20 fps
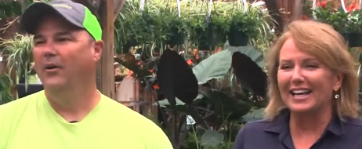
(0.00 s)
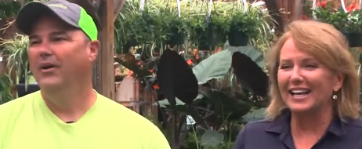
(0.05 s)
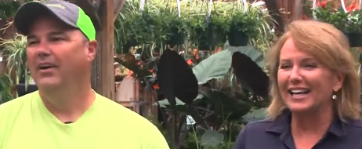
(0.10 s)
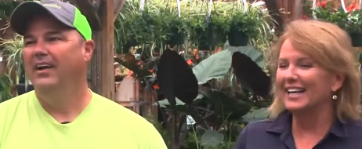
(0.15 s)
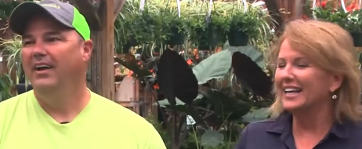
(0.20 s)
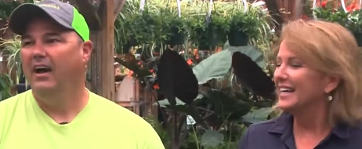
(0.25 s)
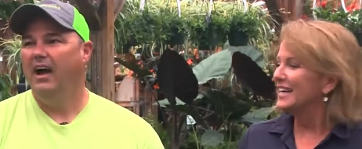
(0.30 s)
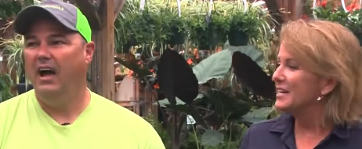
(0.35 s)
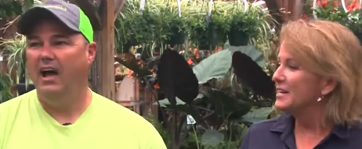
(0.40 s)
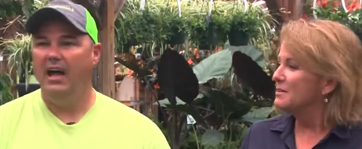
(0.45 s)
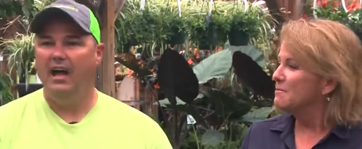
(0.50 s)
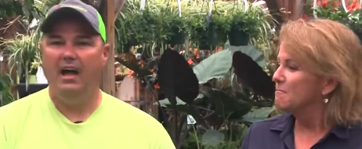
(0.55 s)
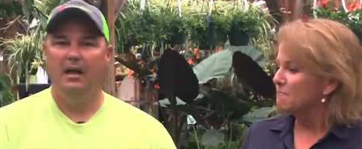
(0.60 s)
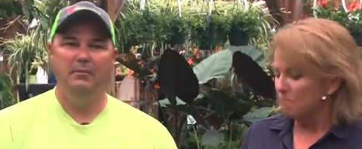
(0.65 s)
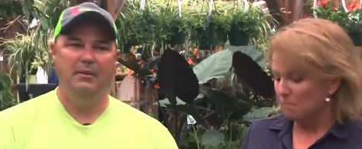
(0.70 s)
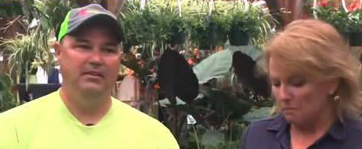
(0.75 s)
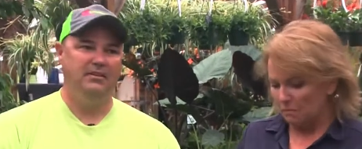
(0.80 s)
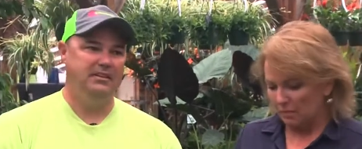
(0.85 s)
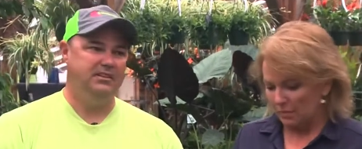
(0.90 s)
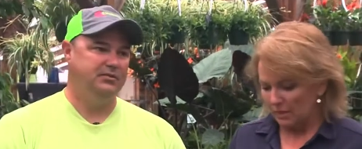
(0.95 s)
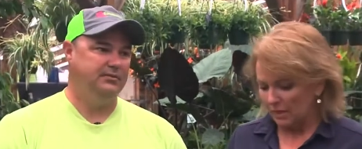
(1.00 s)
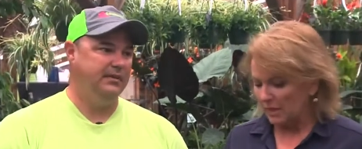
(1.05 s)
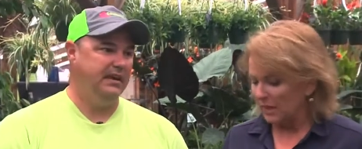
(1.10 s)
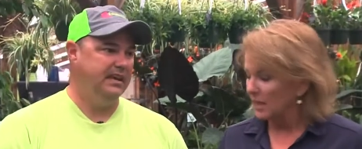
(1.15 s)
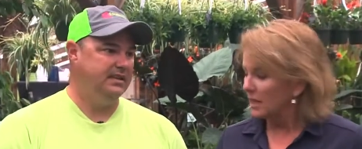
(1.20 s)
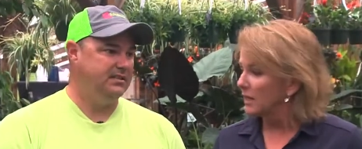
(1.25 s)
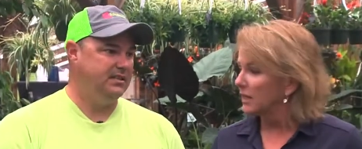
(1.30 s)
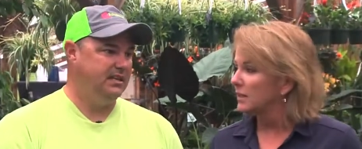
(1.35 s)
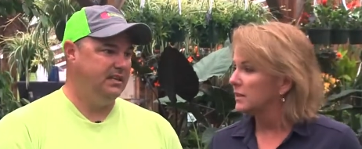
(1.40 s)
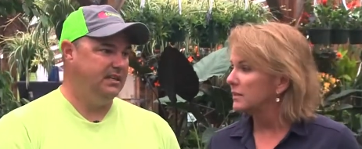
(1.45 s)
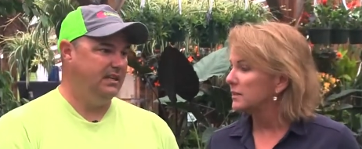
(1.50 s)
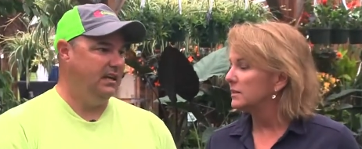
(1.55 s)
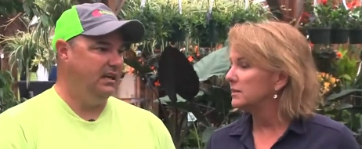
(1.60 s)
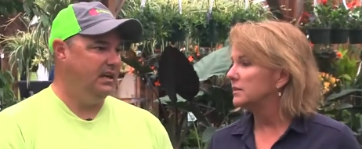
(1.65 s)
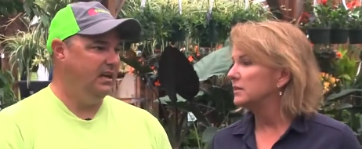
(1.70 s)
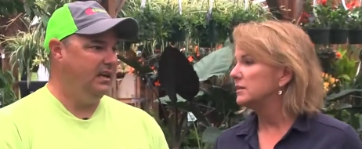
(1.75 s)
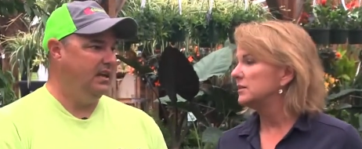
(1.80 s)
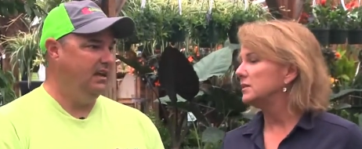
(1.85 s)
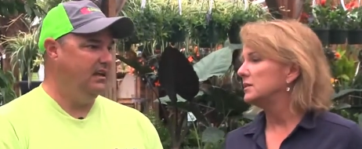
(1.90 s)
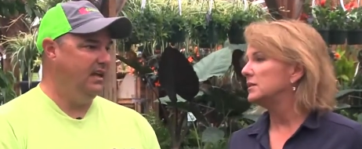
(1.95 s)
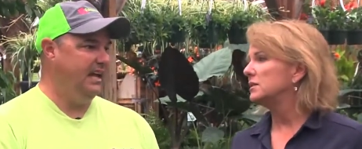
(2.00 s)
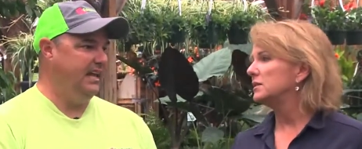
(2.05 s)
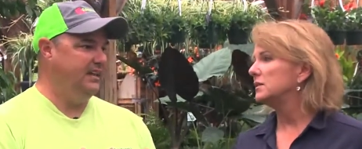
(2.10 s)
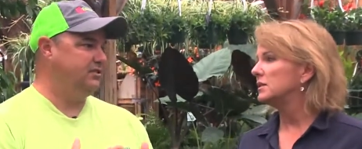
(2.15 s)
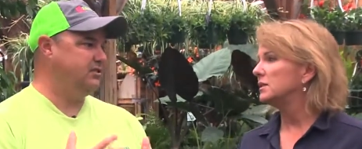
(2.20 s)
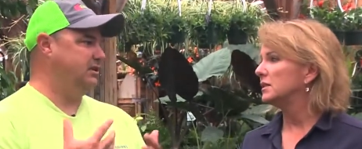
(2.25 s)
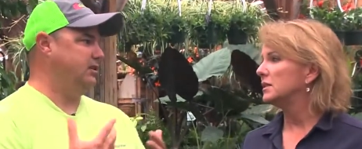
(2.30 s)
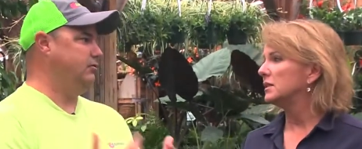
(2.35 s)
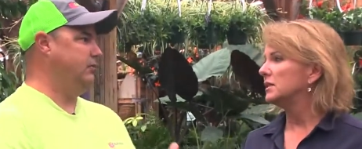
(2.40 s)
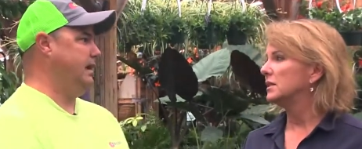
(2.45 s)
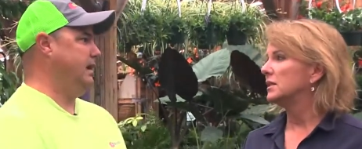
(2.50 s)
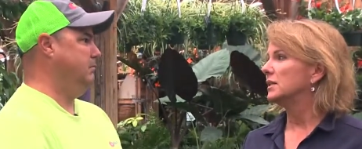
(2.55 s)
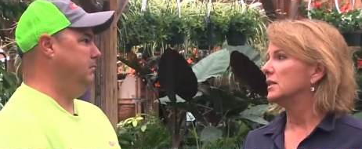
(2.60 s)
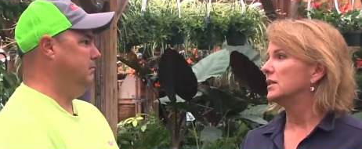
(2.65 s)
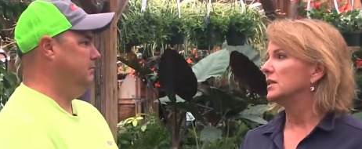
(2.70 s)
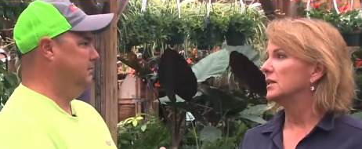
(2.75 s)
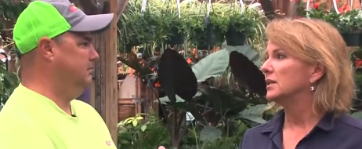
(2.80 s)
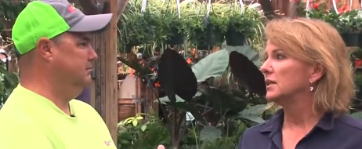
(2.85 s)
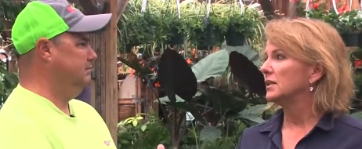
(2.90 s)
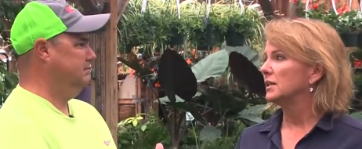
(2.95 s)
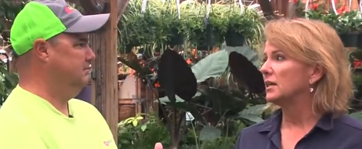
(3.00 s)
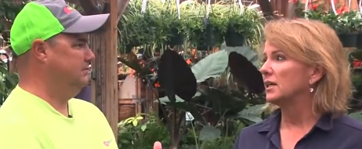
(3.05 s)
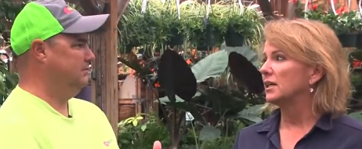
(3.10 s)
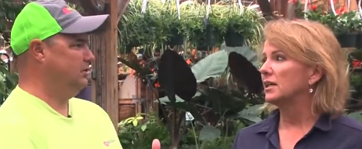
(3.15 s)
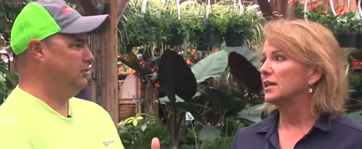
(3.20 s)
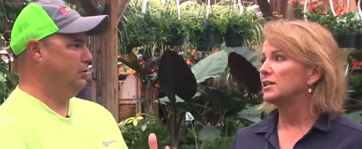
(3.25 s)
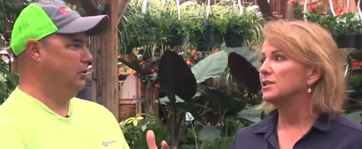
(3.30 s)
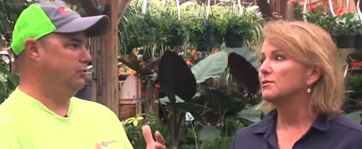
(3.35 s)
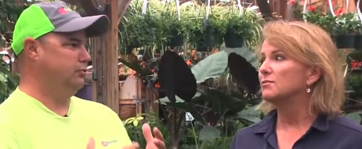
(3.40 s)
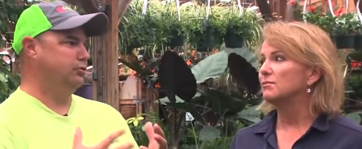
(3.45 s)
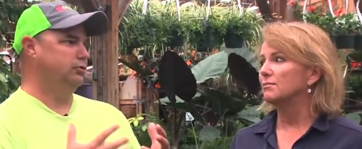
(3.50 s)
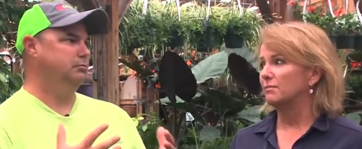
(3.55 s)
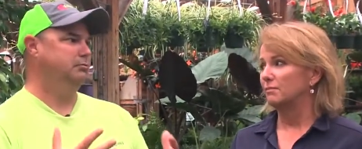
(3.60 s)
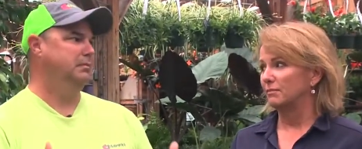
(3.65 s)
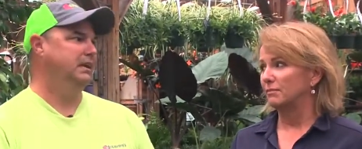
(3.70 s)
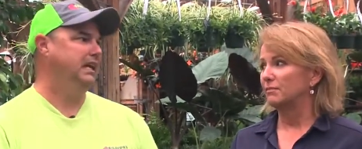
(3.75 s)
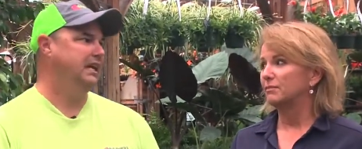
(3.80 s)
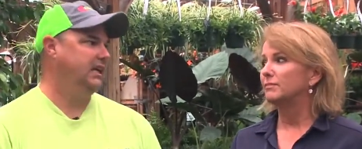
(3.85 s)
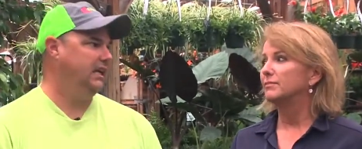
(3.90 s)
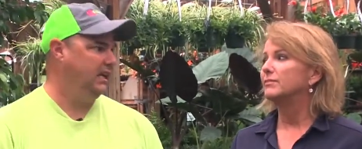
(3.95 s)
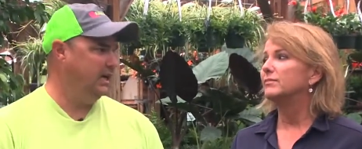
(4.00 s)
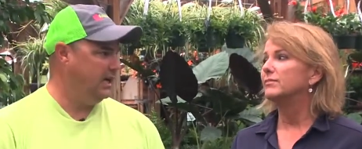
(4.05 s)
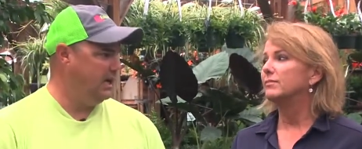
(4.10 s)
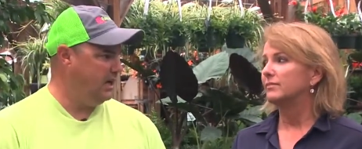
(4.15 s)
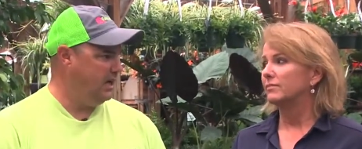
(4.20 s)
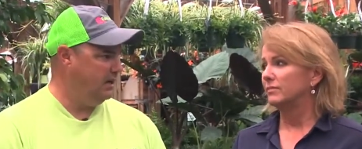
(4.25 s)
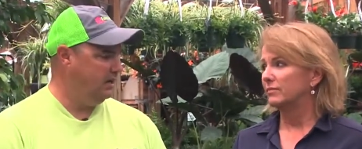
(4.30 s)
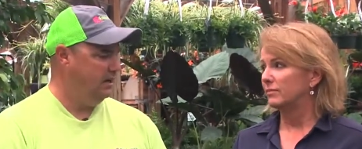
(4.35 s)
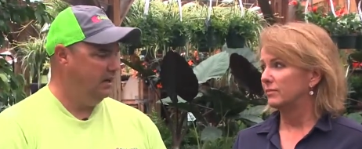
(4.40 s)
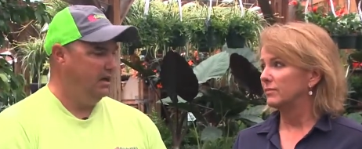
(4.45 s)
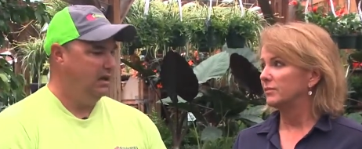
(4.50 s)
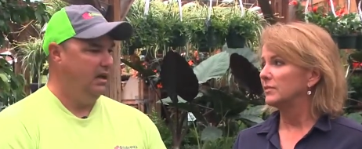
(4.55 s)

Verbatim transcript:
Speaker 1: no. I, I mean, let's face it, Instagram, social media,